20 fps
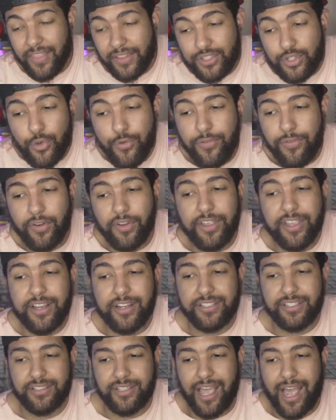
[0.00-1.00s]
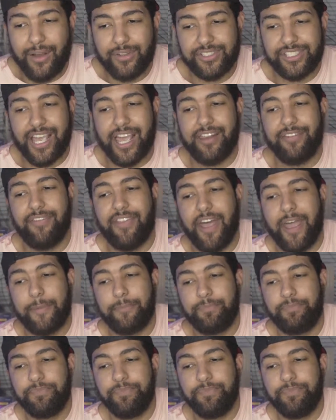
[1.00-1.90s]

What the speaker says: the 2 full years outside of that.